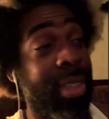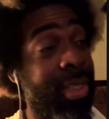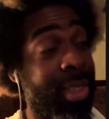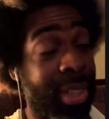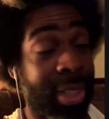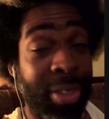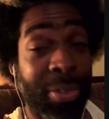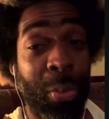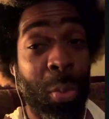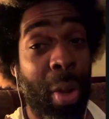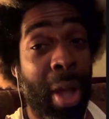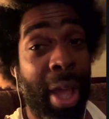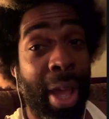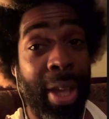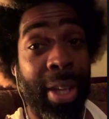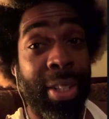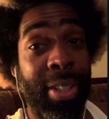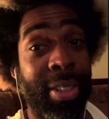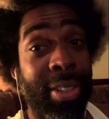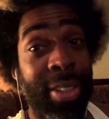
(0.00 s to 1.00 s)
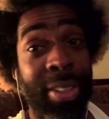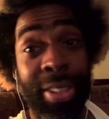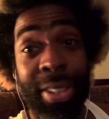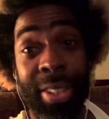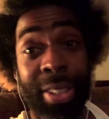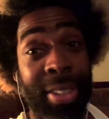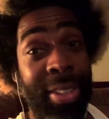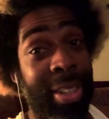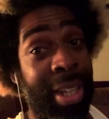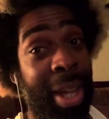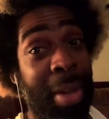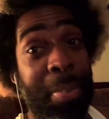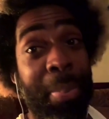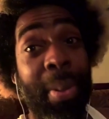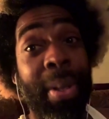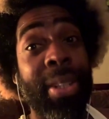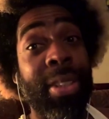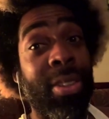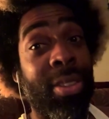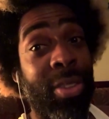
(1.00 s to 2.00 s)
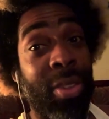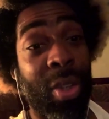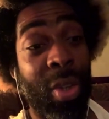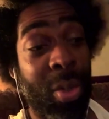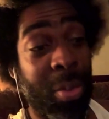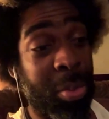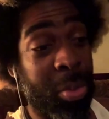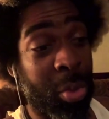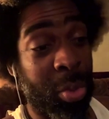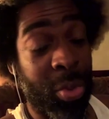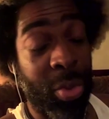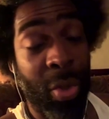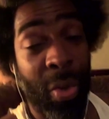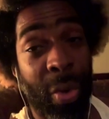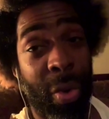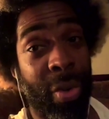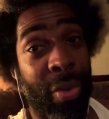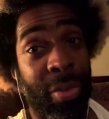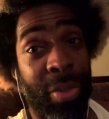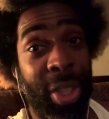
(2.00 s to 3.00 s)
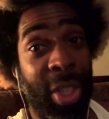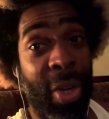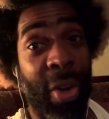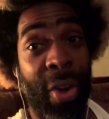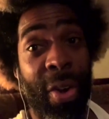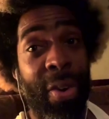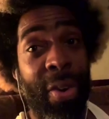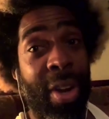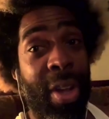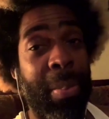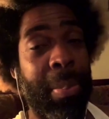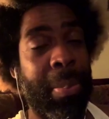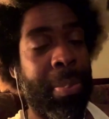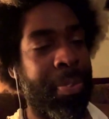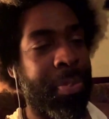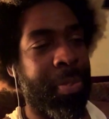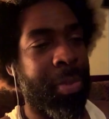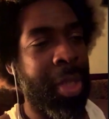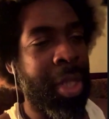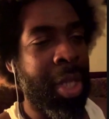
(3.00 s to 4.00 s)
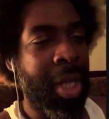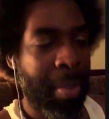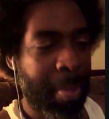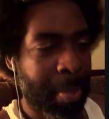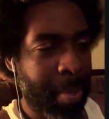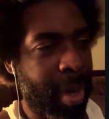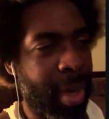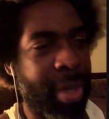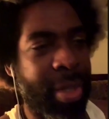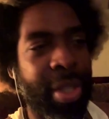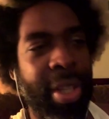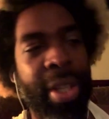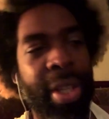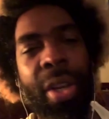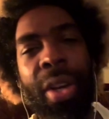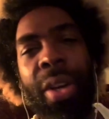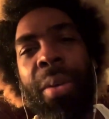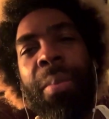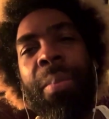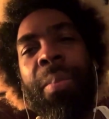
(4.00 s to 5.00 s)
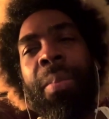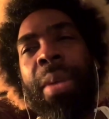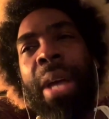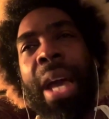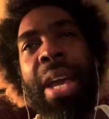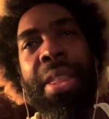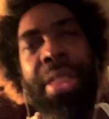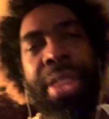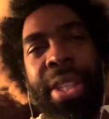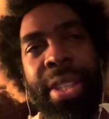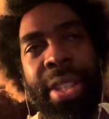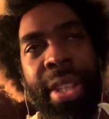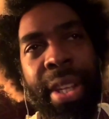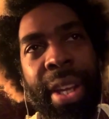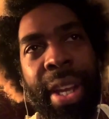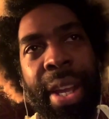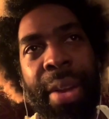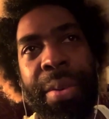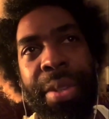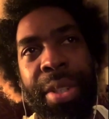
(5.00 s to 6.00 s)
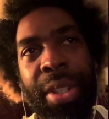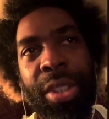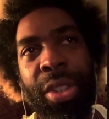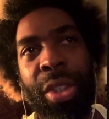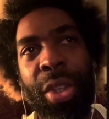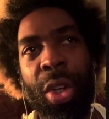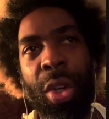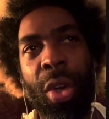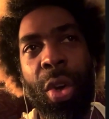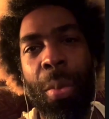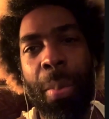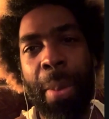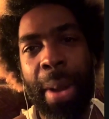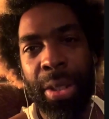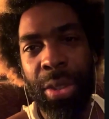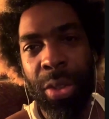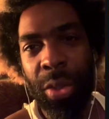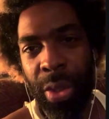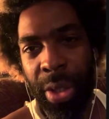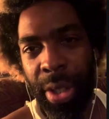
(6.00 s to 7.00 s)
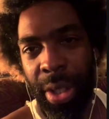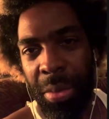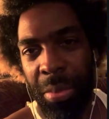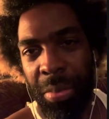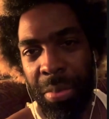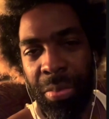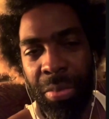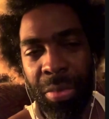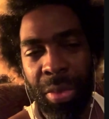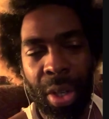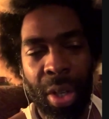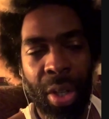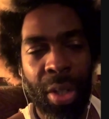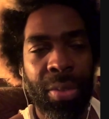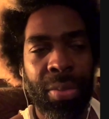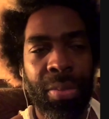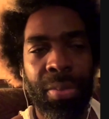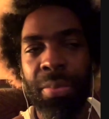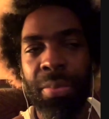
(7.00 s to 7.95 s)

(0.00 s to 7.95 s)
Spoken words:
This shit is whack. I play stove to turn up. But, I think that everything's going to go back to the,